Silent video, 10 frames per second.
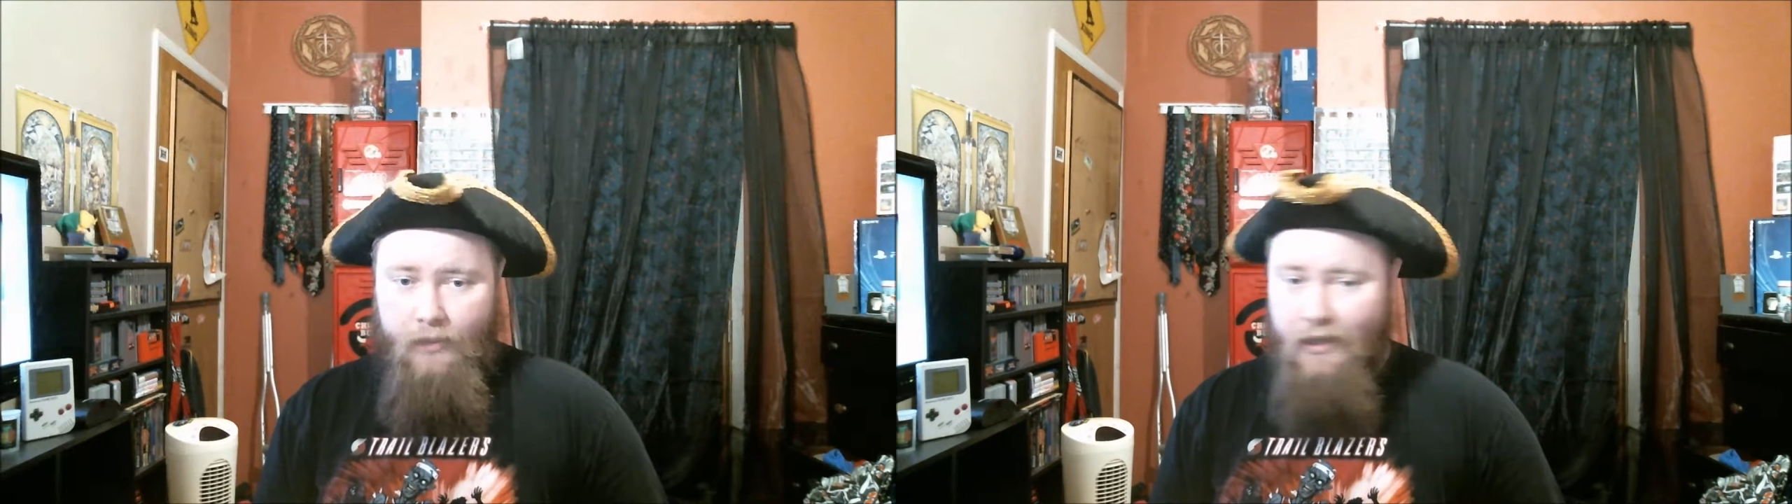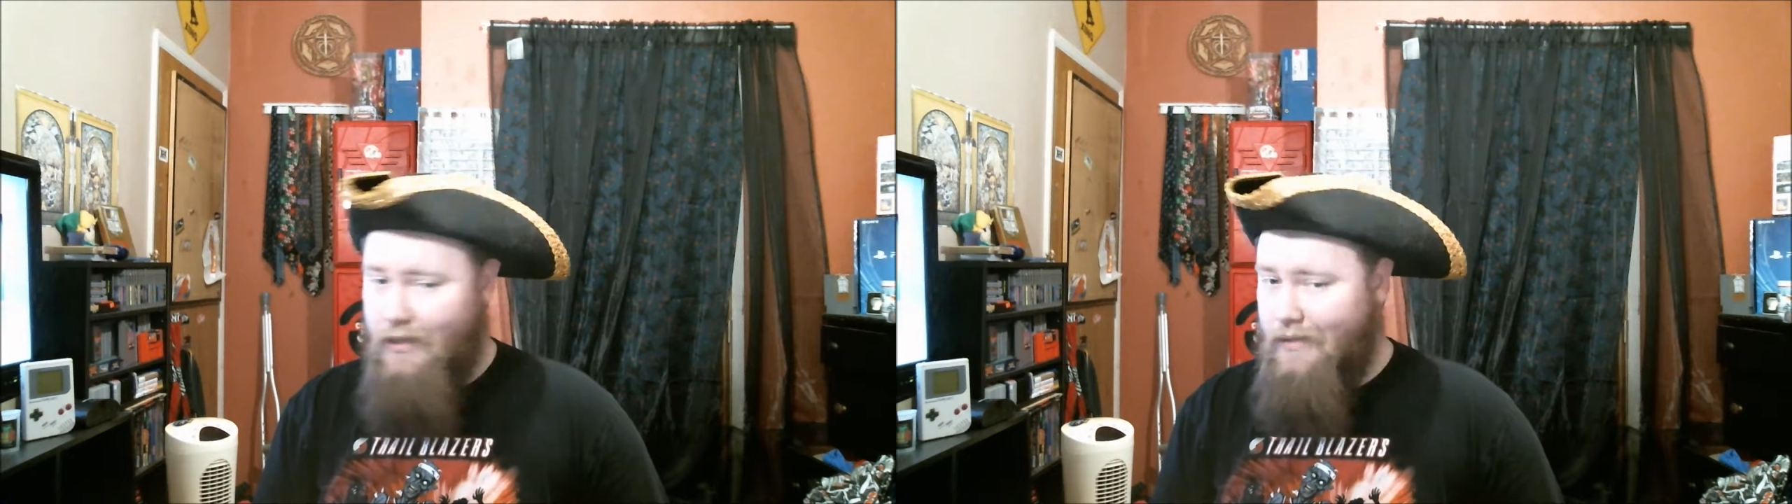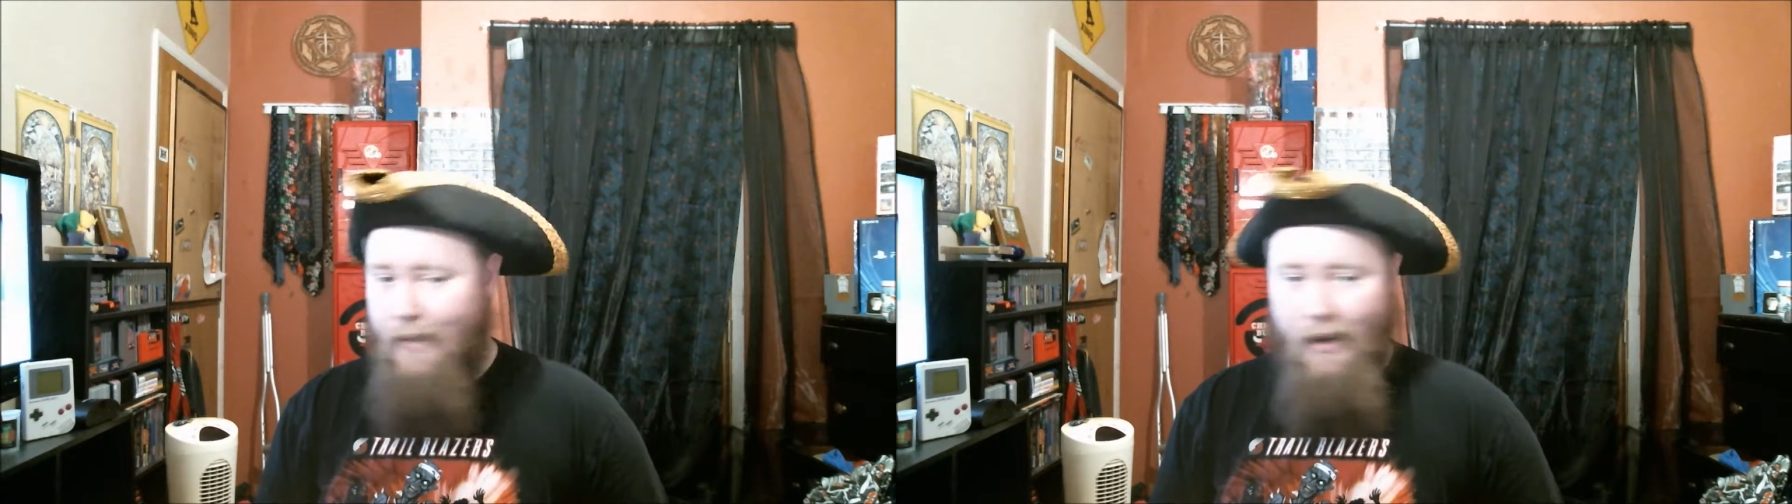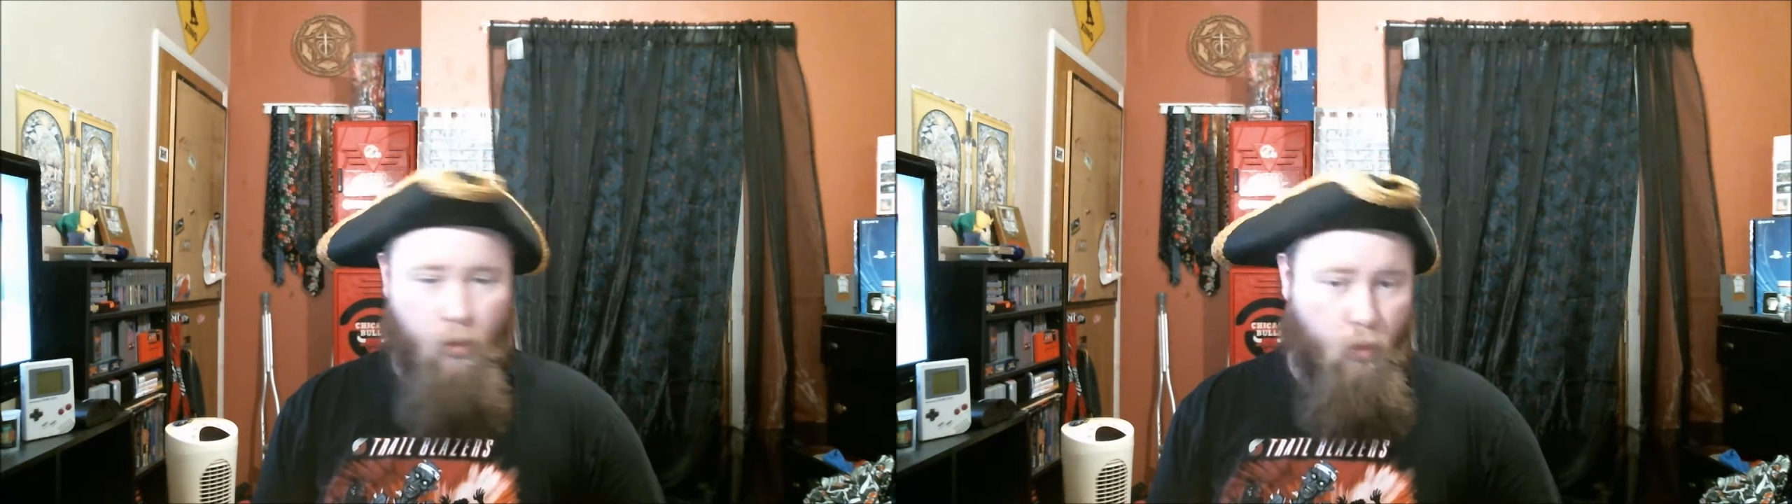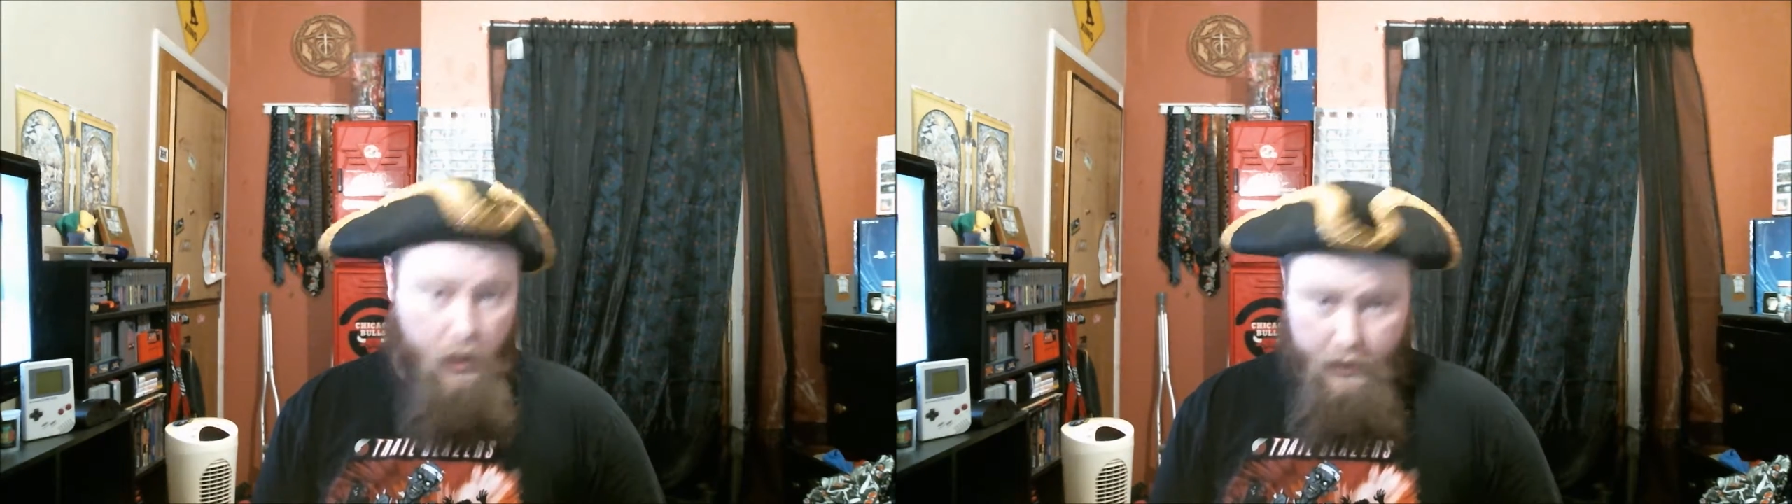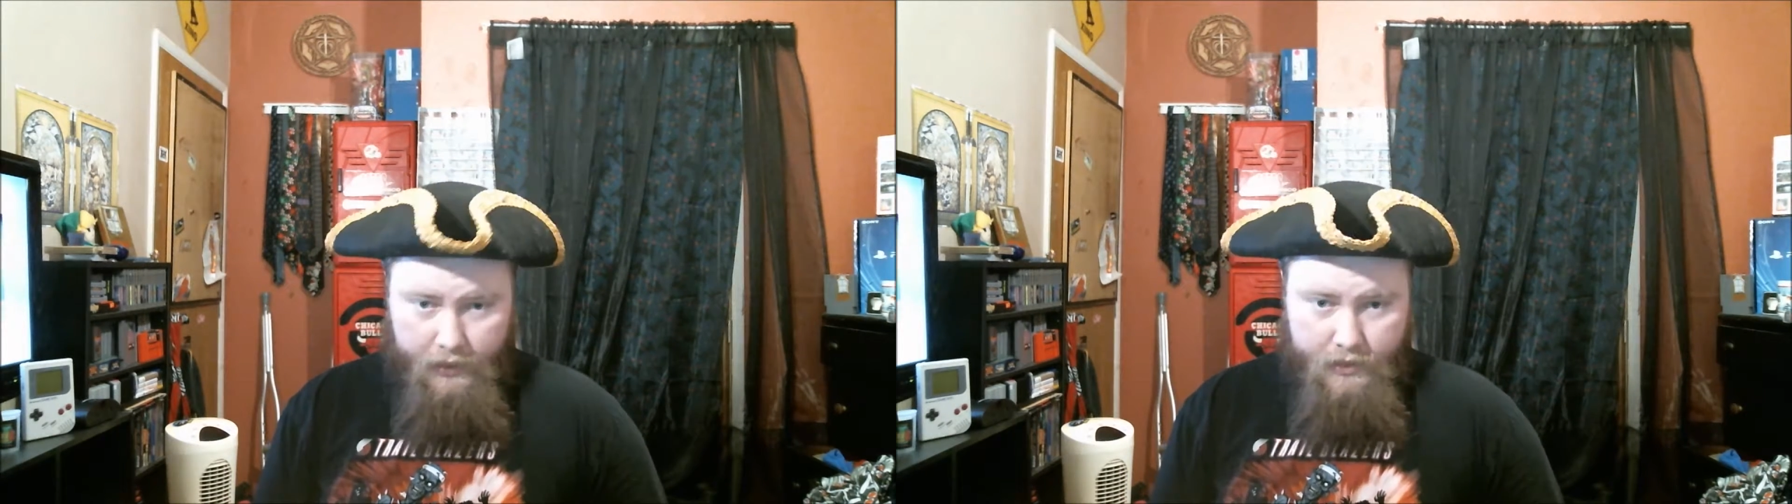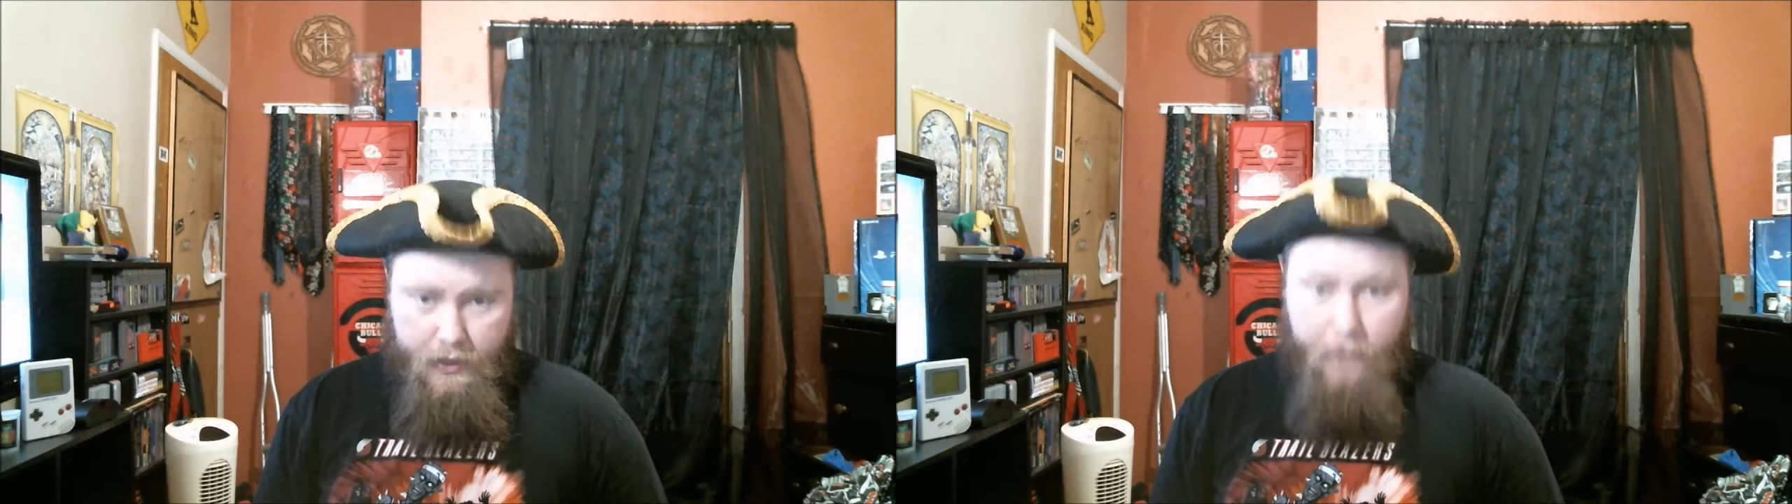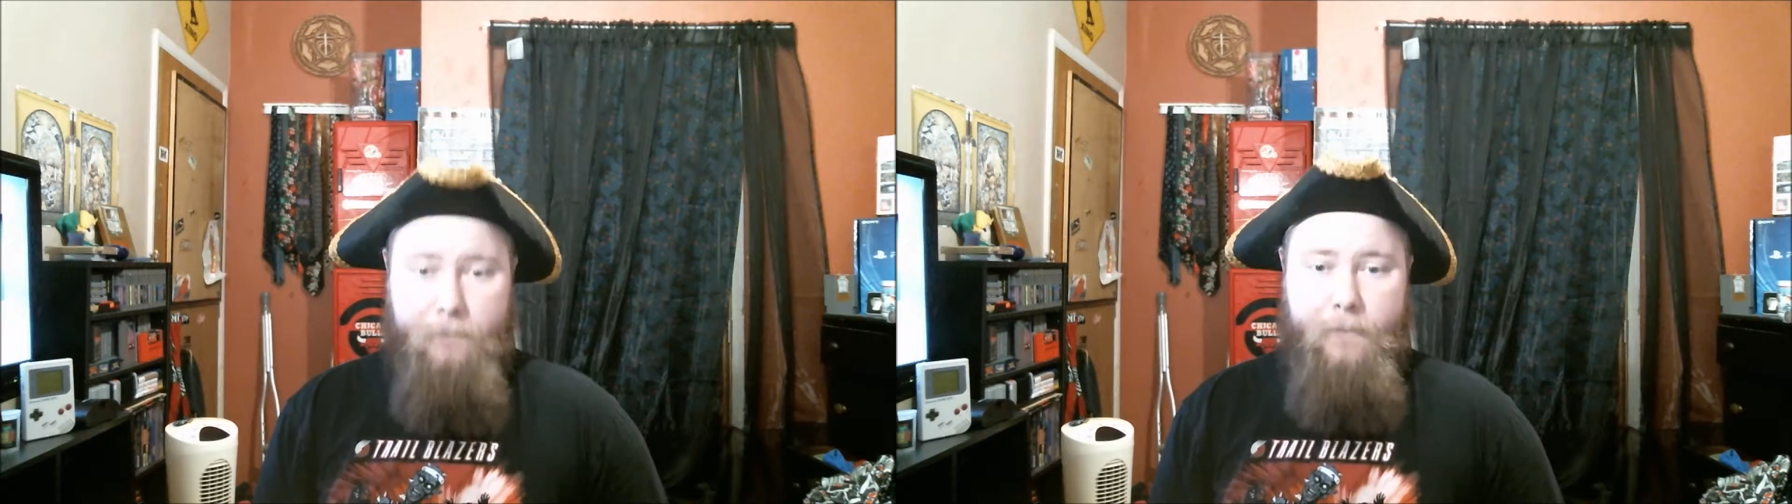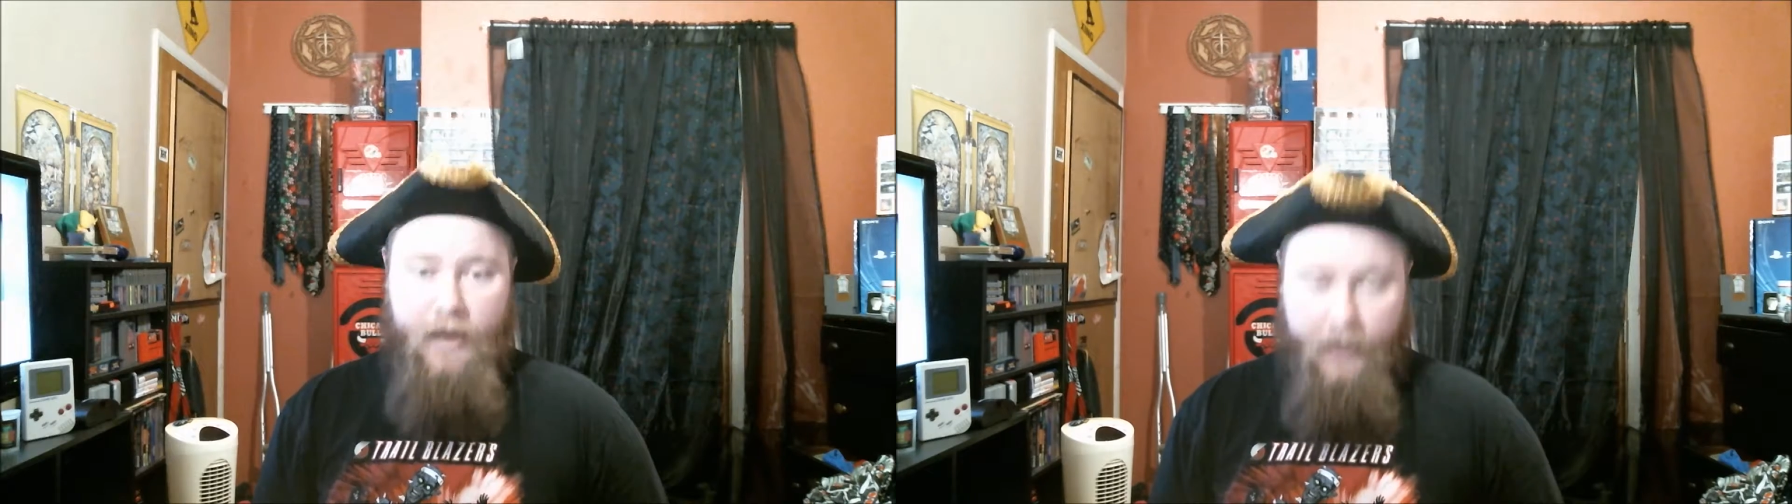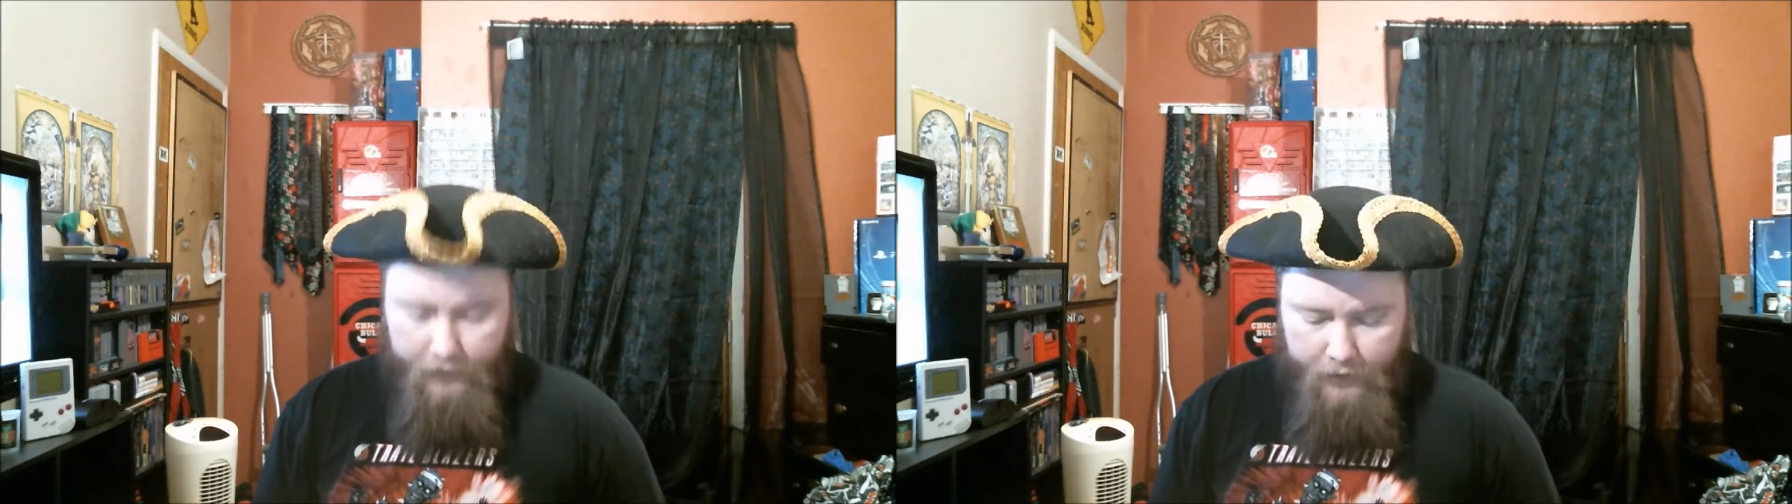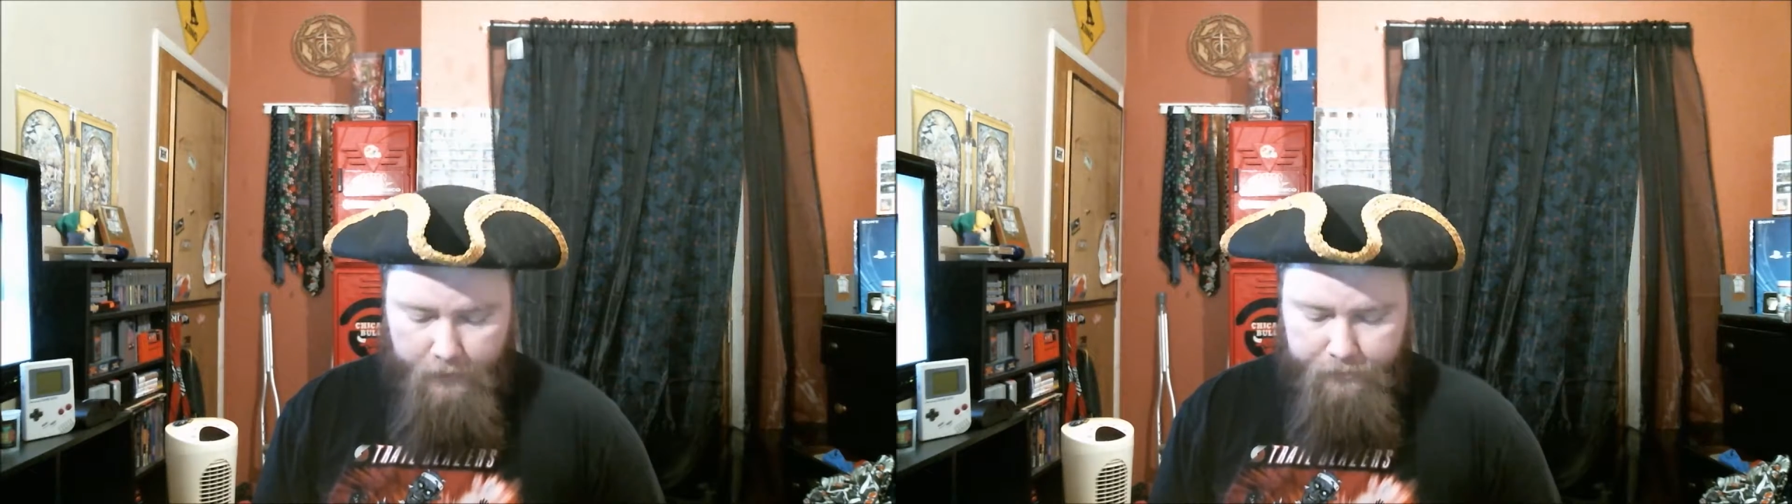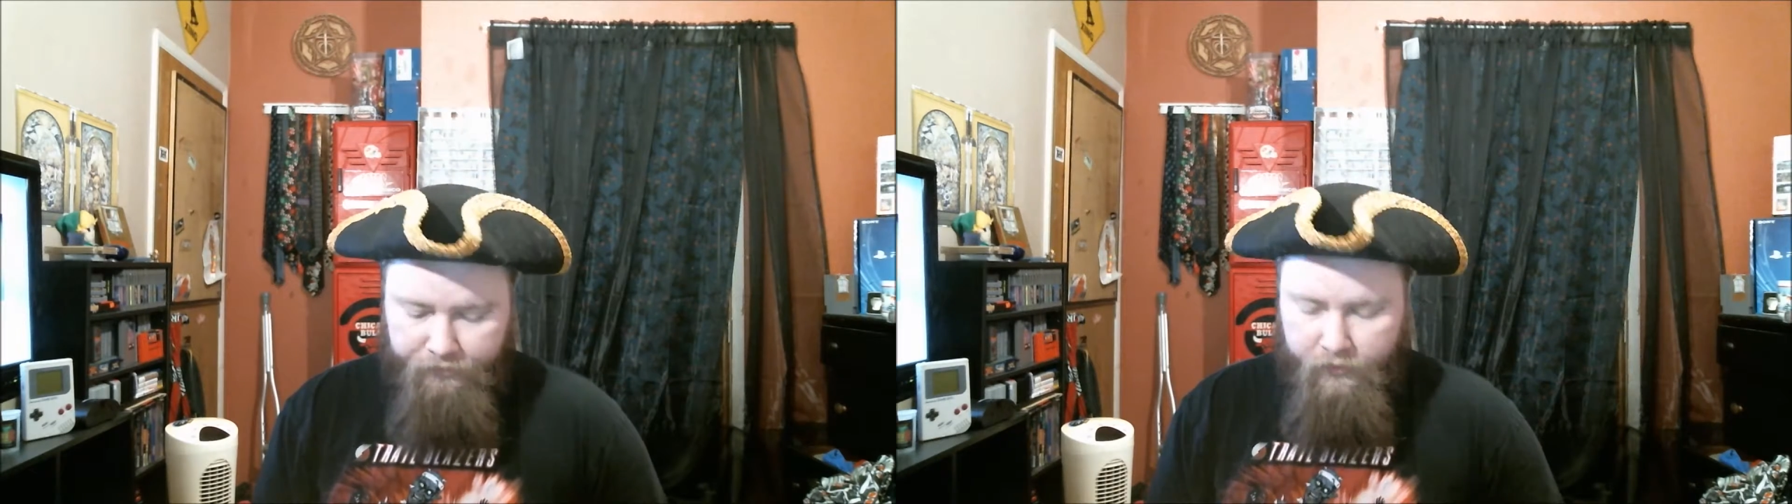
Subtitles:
it doesn't matter what it is, pick it up.